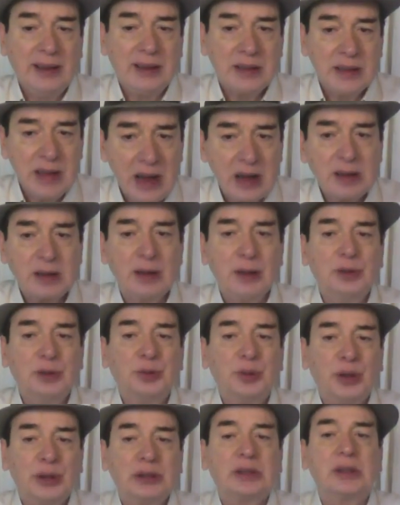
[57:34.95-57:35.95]
That is
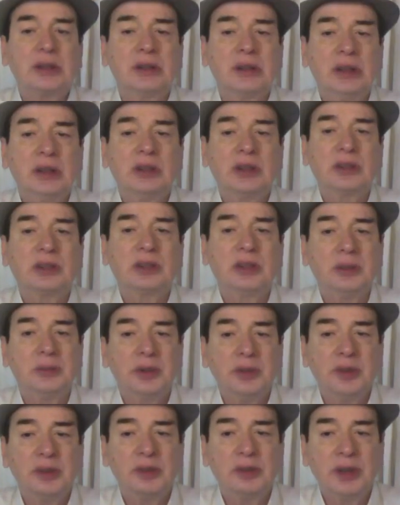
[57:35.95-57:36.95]
what, these are some
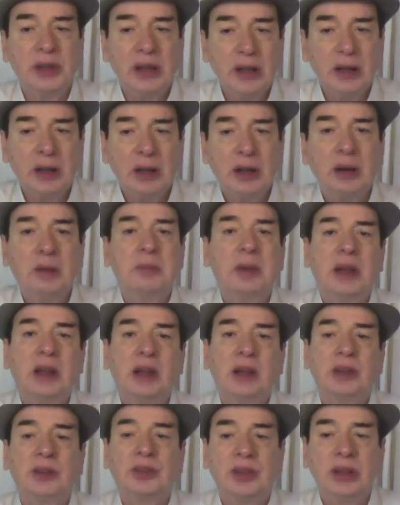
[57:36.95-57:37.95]
of the very
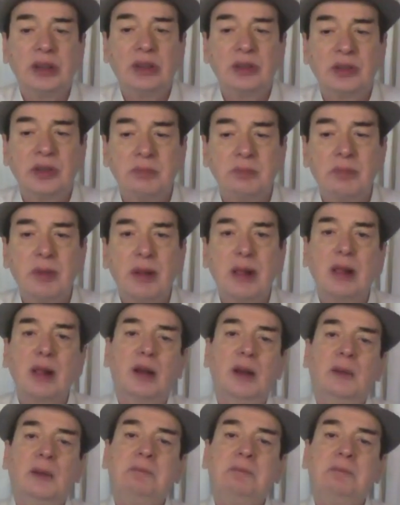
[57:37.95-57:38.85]
basic, simple